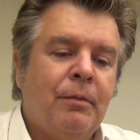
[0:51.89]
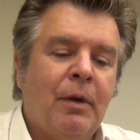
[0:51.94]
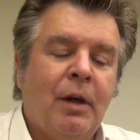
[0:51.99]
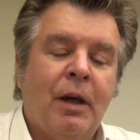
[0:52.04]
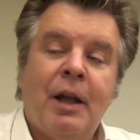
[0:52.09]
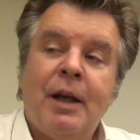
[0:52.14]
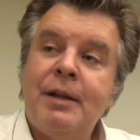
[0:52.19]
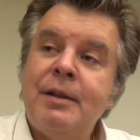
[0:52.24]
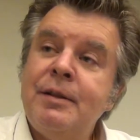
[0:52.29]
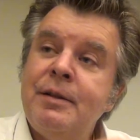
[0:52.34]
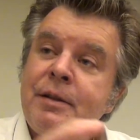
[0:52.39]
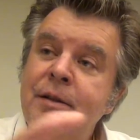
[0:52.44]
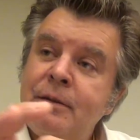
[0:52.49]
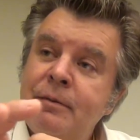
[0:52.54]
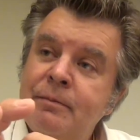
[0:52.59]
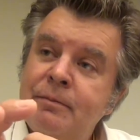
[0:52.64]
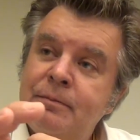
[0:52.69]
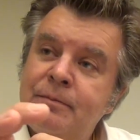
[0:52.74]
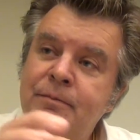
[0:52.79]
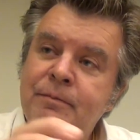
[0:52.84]
LEDs,
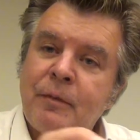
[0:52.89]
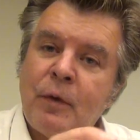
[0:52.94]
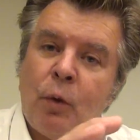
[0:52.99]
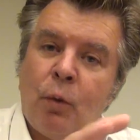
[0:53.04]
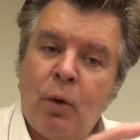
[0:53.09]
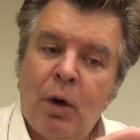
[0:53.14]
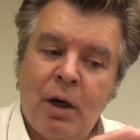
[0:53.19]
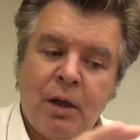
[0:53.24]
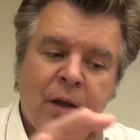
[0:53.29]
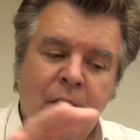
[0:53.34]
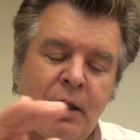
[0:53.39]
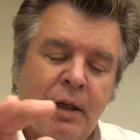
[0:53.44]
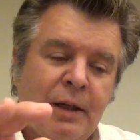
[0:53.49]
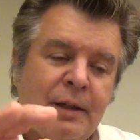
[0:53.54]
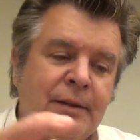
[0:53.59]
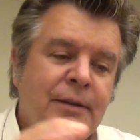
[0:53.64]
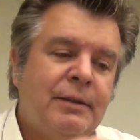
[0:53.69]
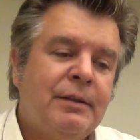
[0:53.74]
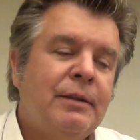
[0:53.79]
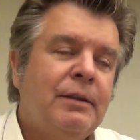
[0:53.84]
white
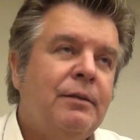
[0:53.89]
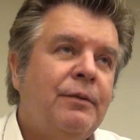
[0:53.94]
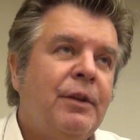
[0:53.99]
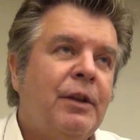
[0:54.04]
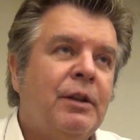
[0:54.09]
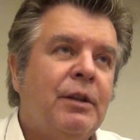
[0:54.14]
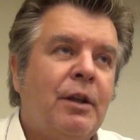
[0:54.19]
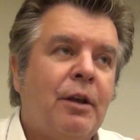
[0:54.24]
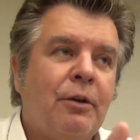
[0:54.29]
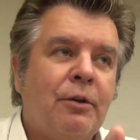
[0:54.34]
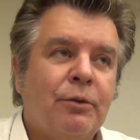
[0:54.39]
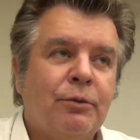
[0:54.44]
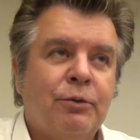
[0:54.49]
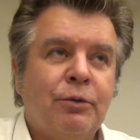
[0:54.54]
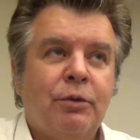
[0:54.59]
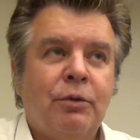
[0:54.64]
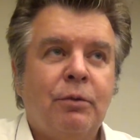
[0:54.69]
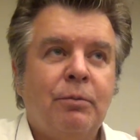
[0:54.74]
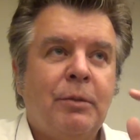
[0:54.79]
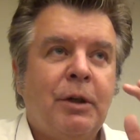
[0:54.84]
LEDs that are
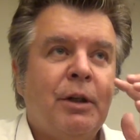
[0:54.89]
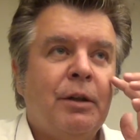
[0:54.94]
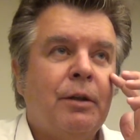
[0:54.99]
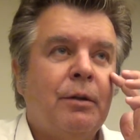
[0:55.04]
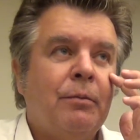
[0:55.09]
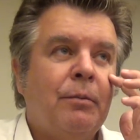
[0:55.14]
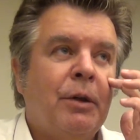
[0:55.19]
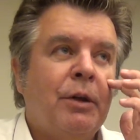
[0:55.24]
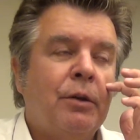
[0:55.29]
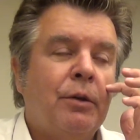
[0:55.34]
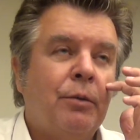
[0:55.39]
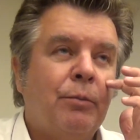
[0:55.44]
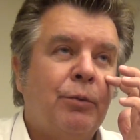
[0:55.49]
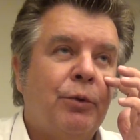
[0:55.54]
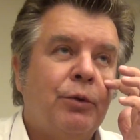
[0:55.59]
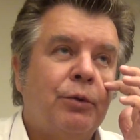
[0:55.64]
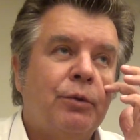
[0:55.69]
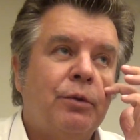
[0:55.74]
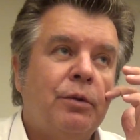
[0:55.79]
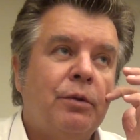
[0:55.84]
controlled by a
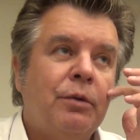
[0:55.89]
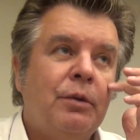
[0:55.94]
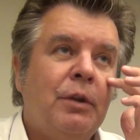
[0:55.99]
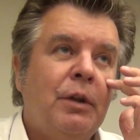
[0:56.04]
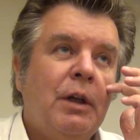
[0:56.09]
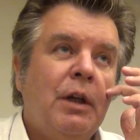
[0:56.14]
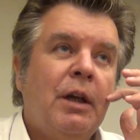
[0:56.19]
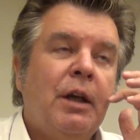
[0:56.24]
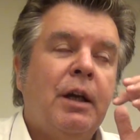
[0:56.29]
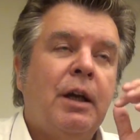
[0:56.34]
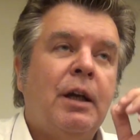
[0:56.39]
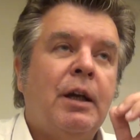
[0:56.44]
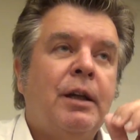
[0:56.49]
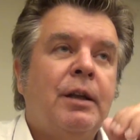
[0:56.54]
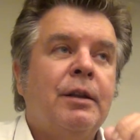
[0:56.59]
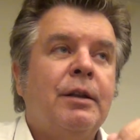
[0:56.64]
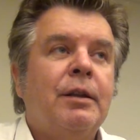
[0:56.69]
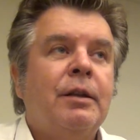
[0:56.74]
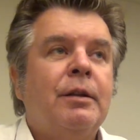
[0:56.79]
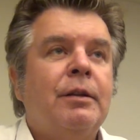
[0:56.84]
computer,
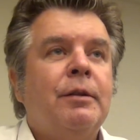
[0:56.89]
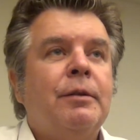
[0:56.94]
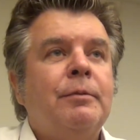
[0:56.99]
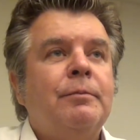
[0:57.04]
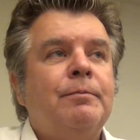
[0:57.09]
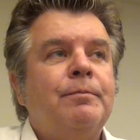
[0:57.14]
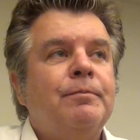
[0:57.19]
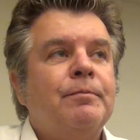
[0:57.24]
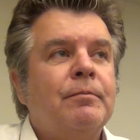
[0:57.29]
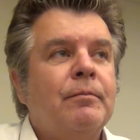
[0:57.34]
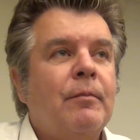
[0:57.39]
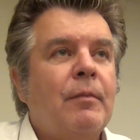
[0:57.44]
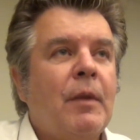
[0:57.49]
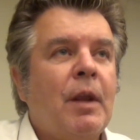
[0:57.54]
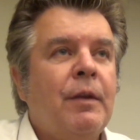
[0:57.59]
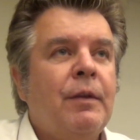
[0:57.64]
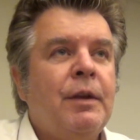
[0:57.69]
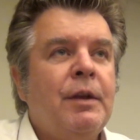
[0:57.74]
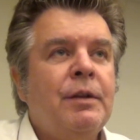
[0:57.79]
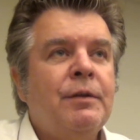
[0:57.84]
and
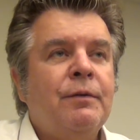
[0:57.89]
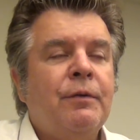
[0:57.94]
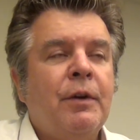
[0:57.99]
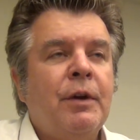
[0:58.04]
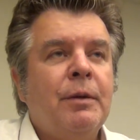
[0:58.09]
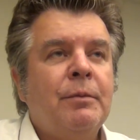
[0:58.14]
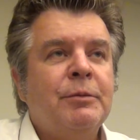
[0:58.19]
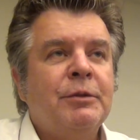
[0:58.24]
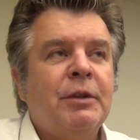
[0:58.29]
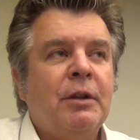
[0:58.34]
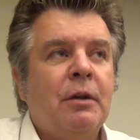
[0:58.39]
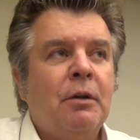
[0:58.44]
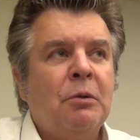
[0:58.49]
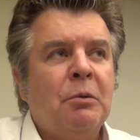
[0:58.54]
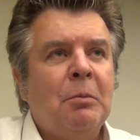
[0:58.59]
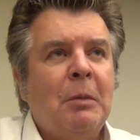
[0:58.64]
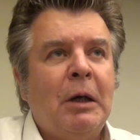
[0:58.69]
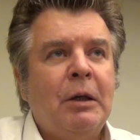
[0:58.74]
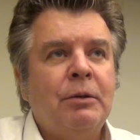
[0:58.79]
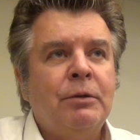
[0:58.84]
these frames are
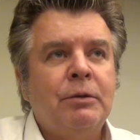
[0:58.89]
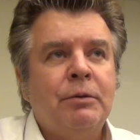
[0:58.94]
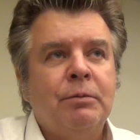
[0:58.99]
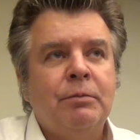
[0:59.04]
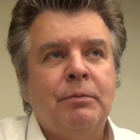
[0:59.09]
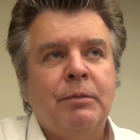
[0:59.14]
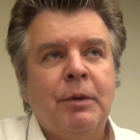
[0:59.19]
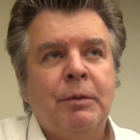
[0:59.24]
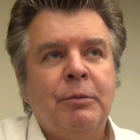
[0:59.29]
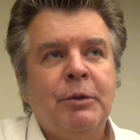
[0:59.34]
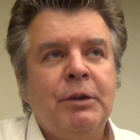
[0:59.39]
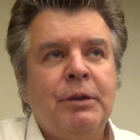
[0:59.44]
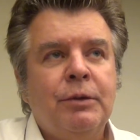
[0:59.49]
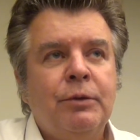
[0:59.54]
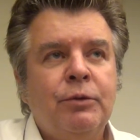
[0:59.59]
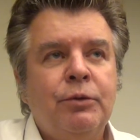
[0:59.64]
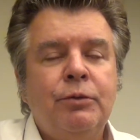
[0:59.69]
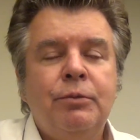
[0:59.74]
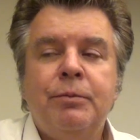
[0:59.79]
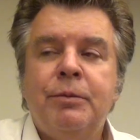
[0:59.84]
about maybe
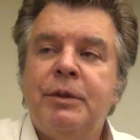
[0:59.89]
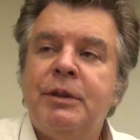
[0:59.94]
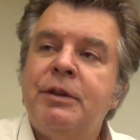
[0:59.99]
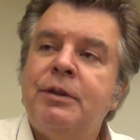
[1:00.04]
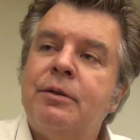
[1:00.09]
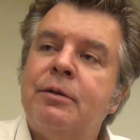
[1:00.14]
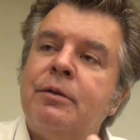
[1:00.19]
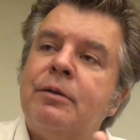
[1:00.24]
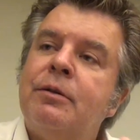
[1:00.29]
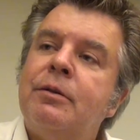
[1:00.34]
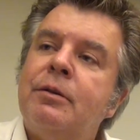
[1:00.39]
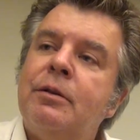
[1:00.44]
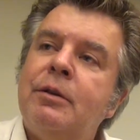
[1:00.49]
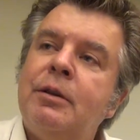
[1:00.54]
2 meters